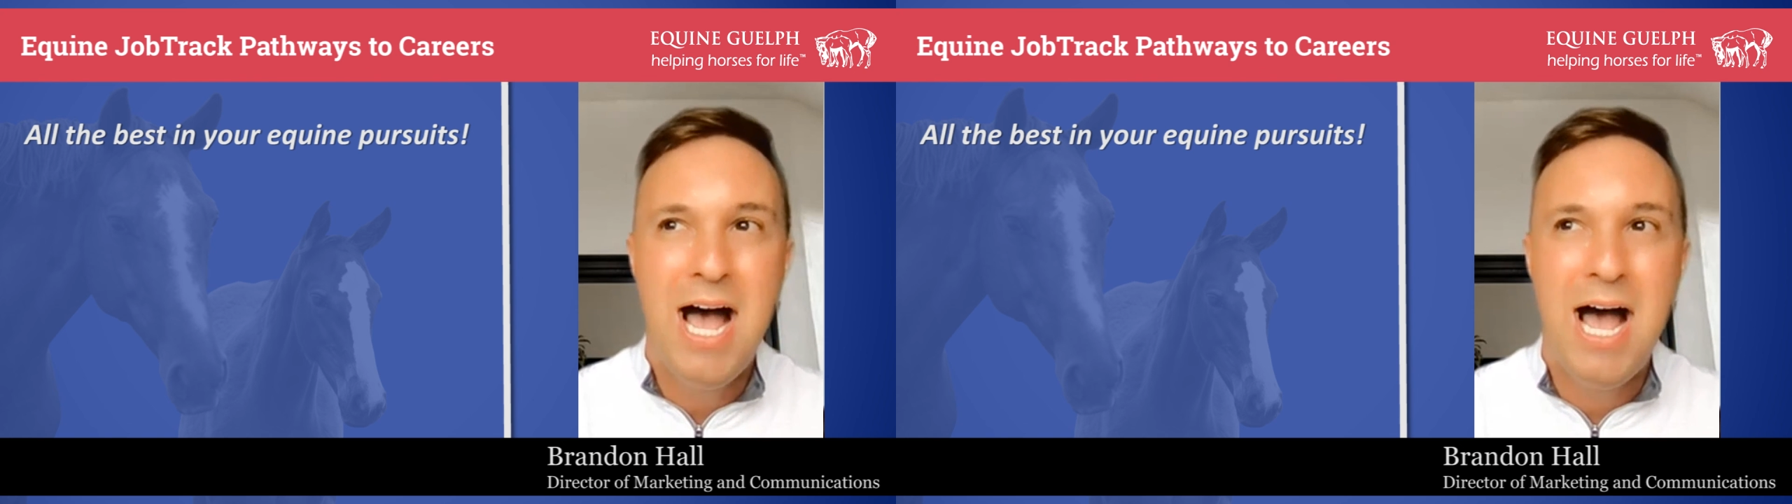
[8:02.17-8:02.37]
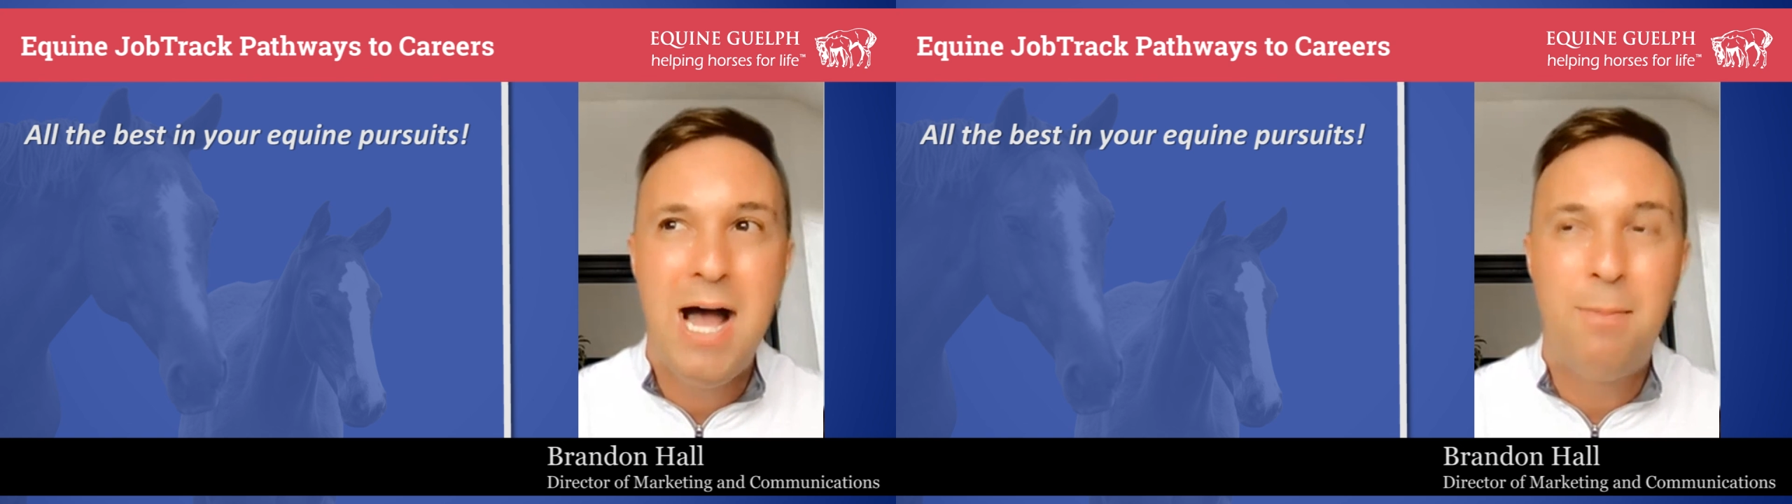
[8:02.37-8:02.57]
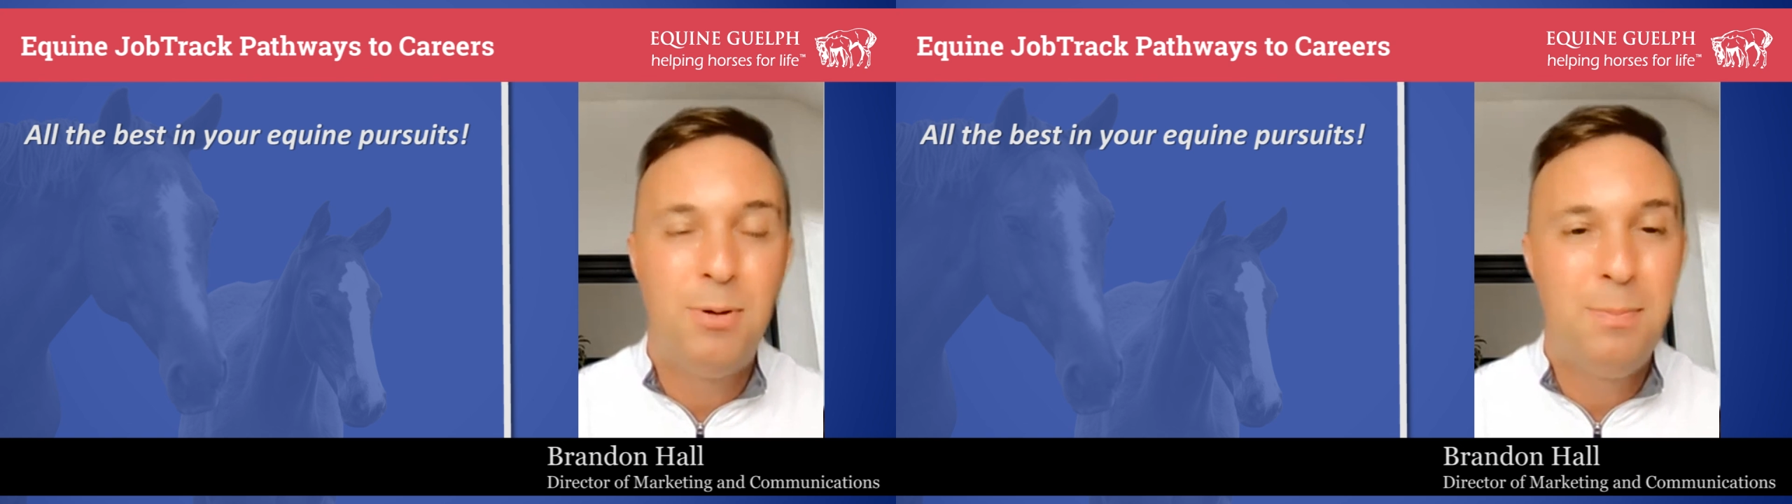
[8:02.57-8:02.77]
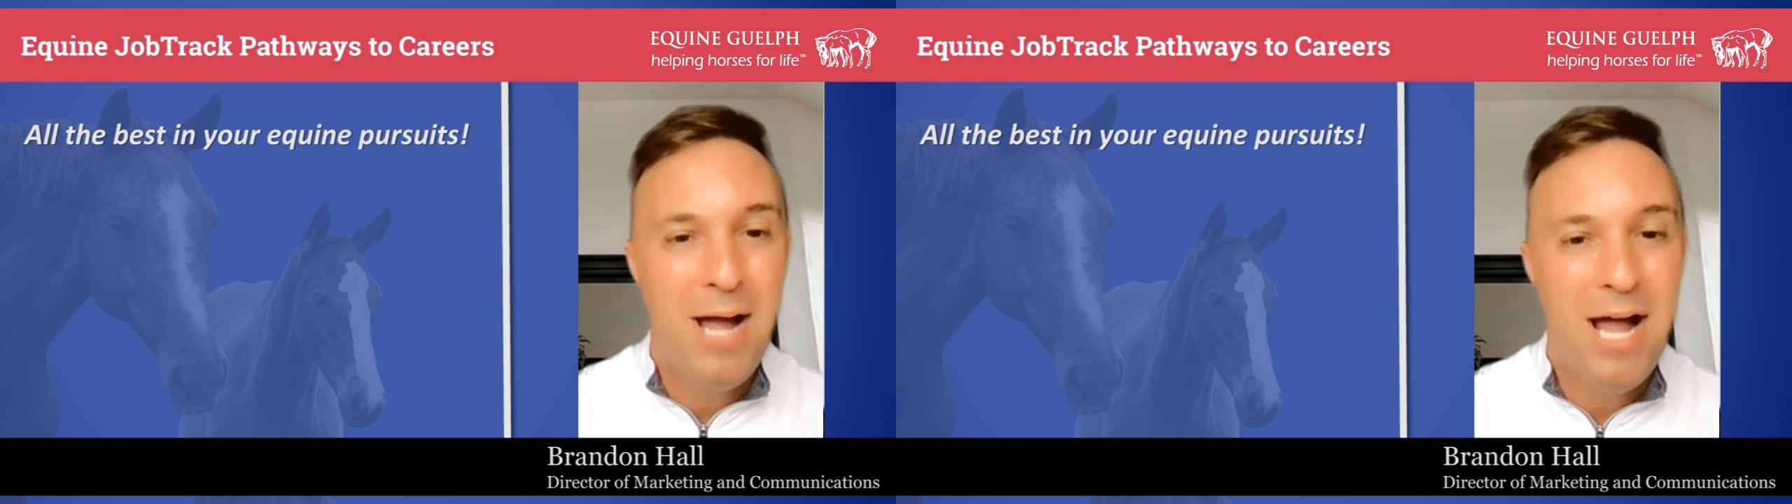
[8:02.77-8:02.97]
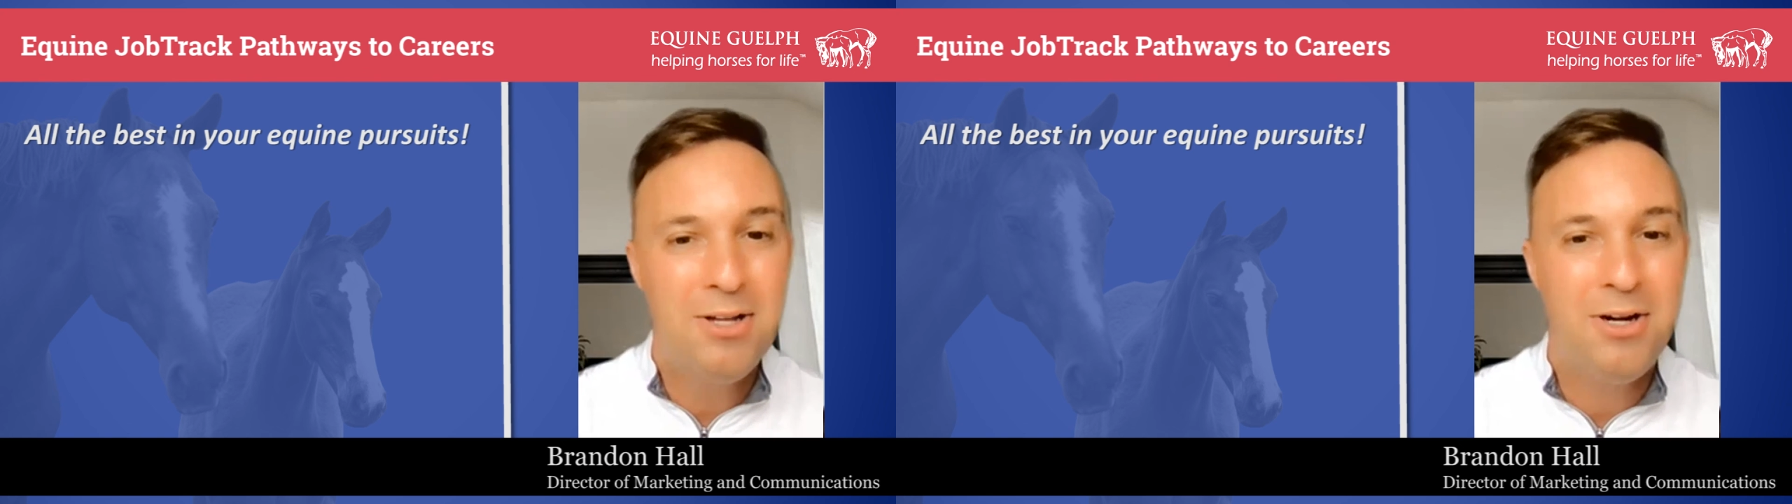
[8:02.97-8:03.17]
uh, a
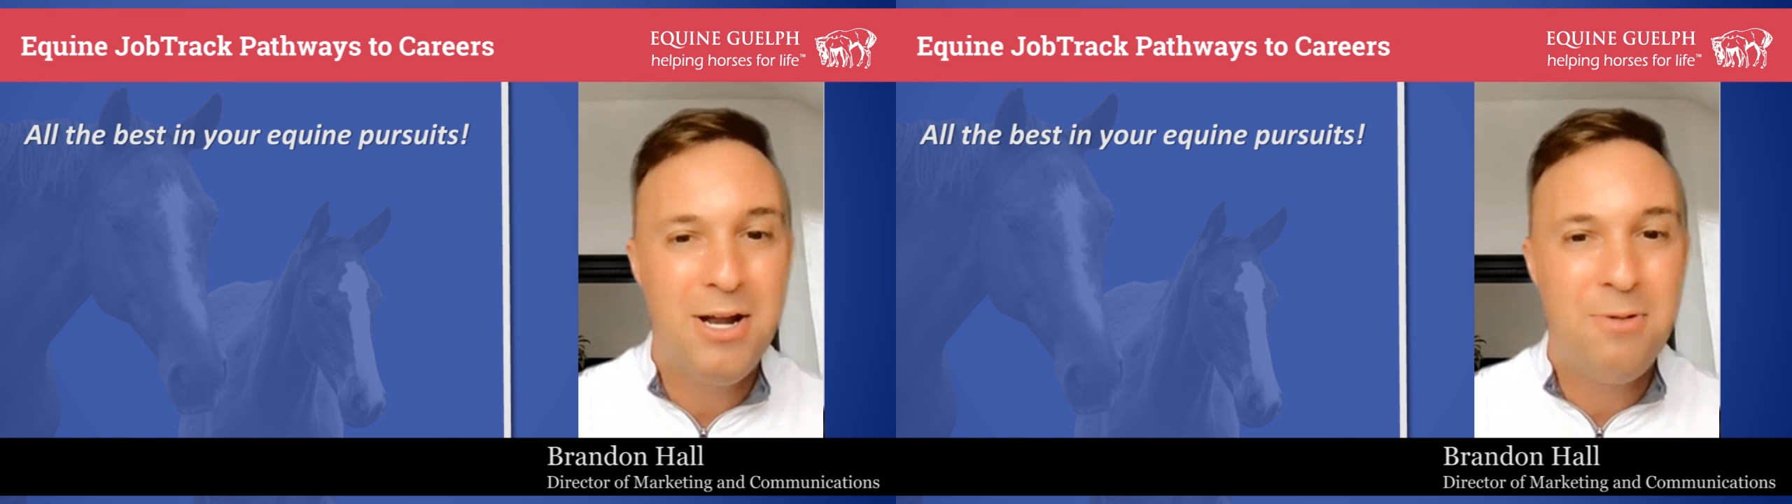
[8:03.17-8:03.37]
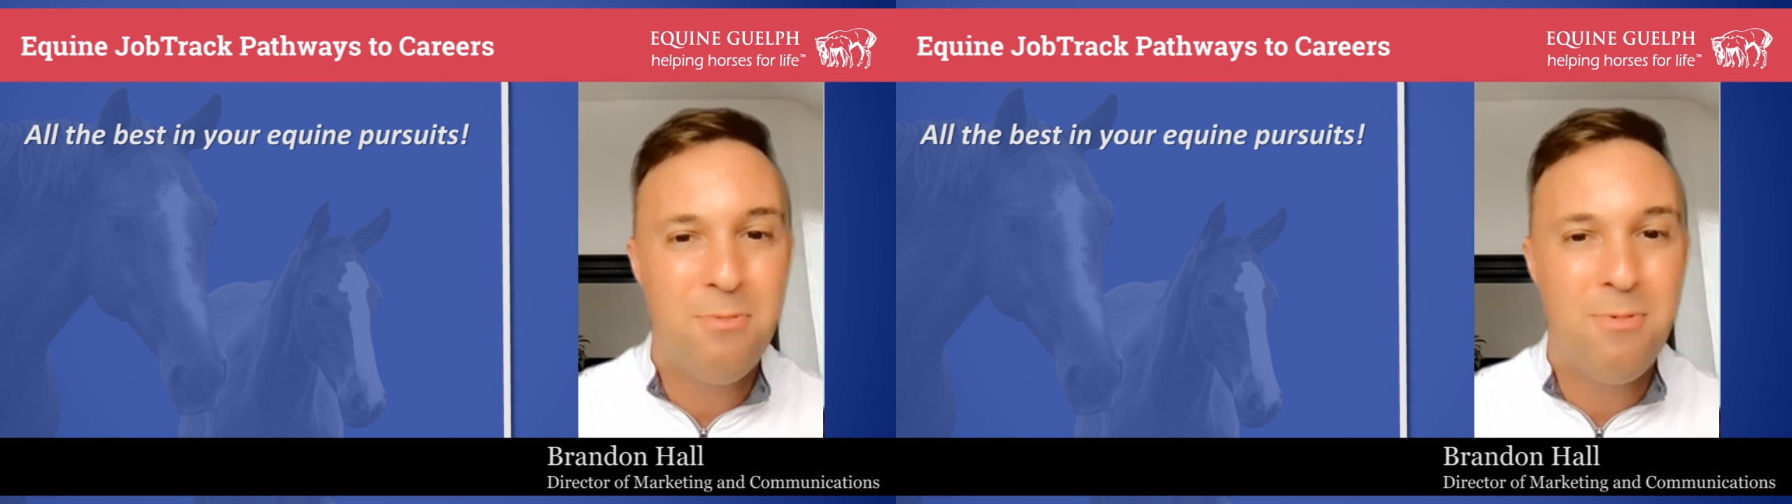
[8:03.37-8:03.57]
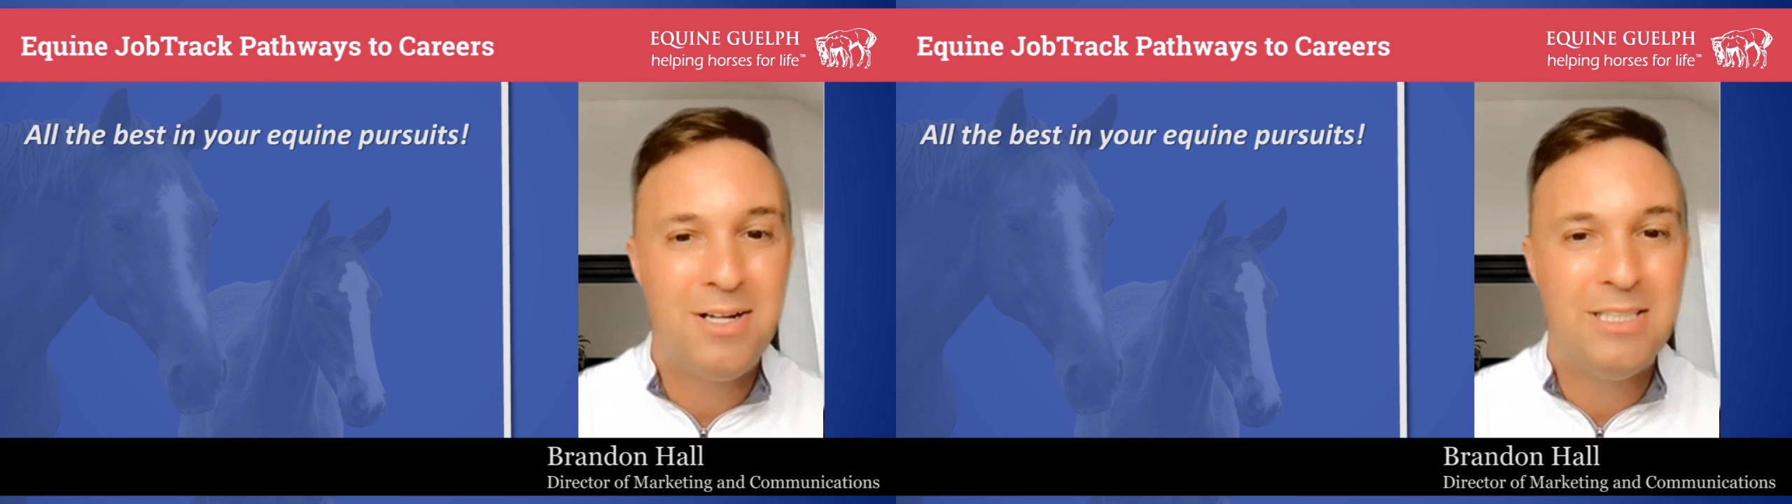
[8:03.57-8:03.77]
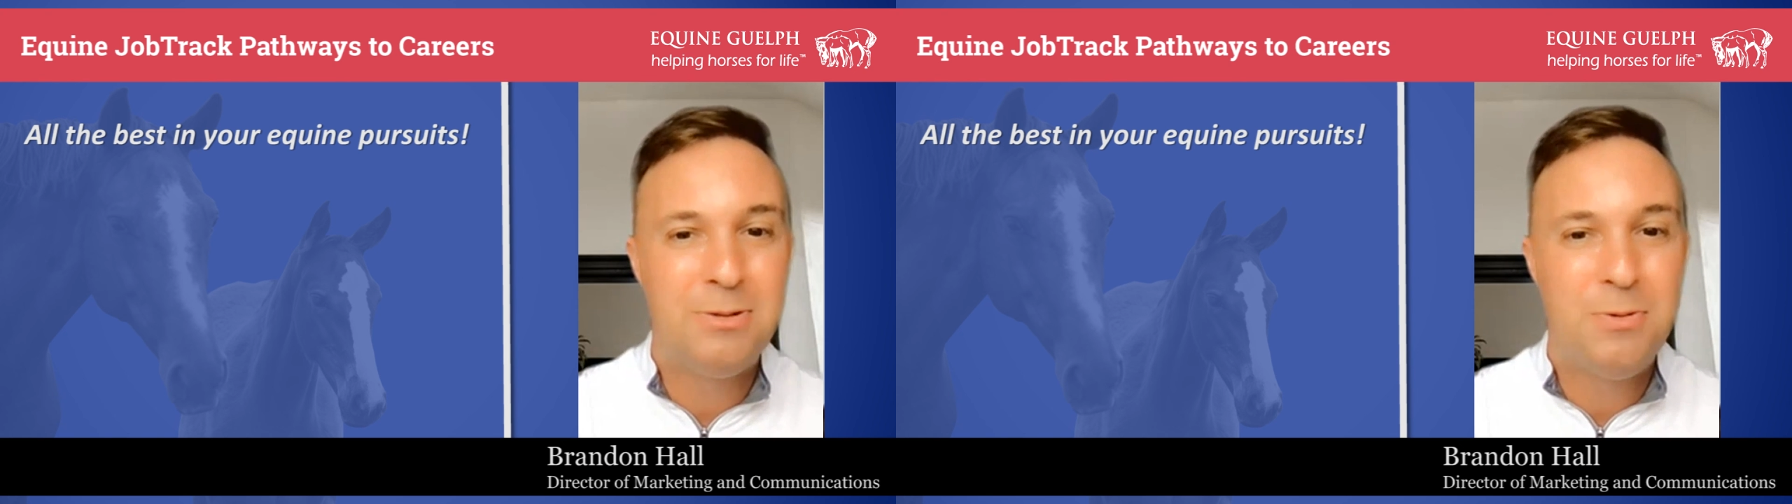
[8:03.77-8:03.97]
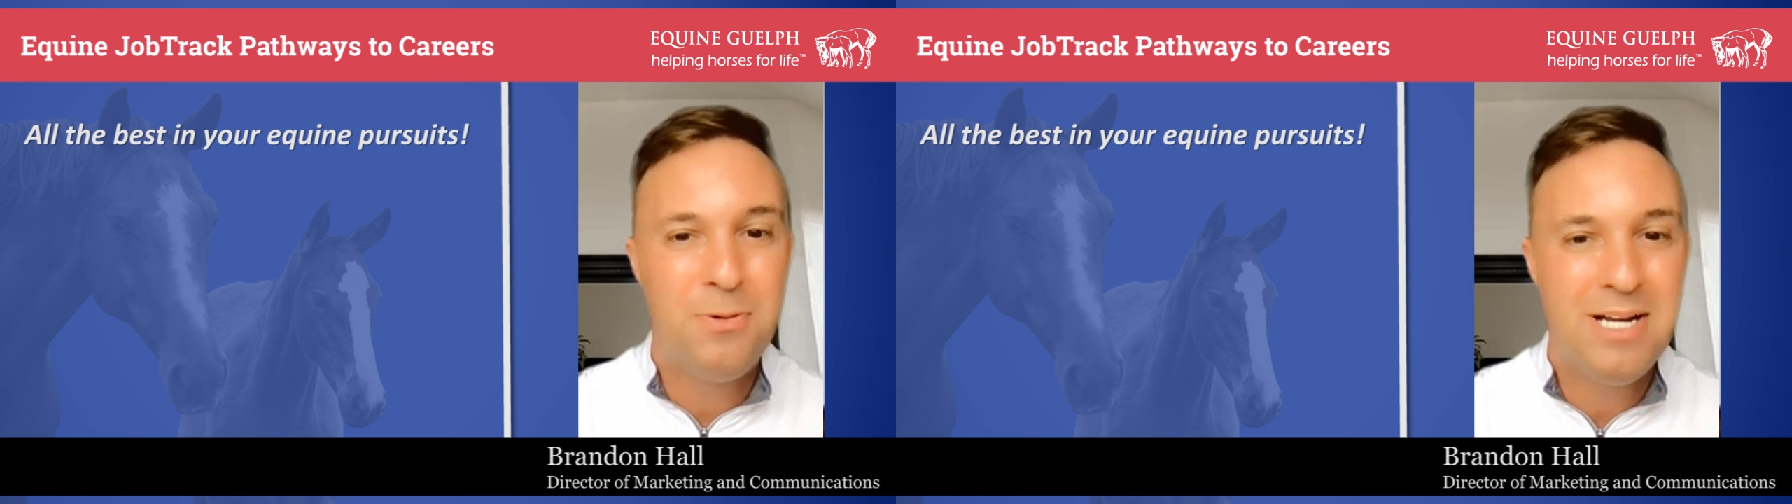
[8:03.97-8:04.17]
propeller in what
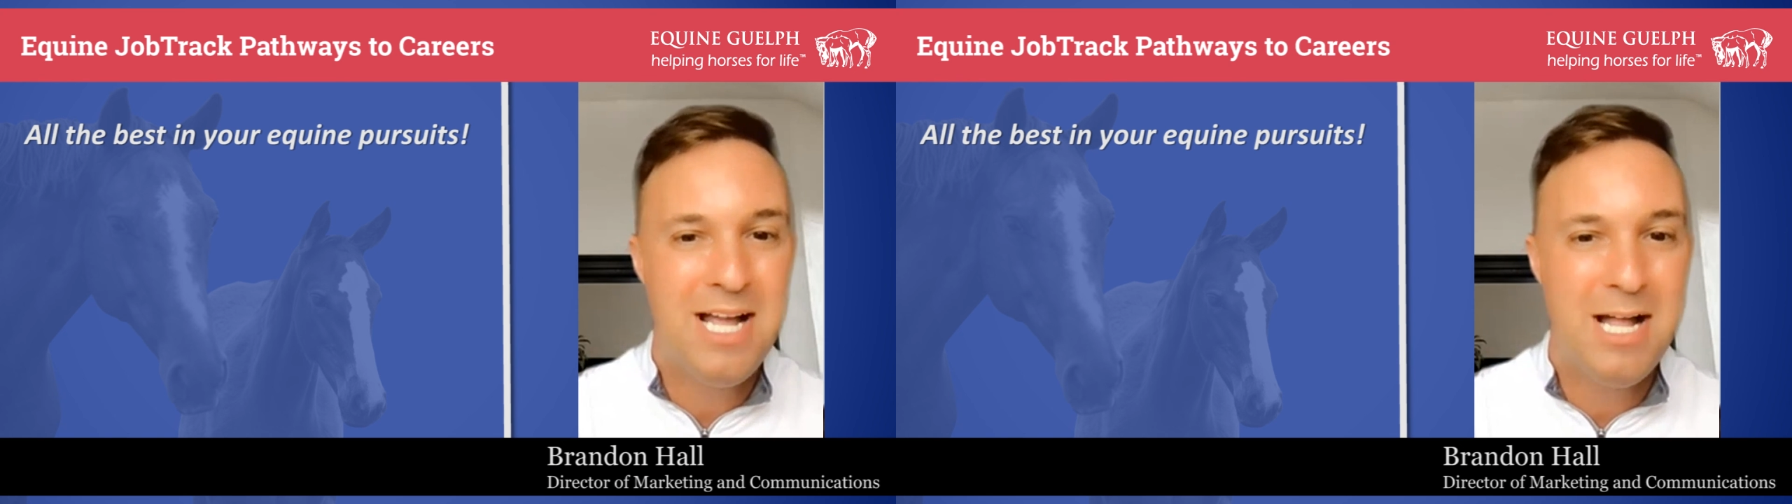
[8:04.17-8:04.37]
is going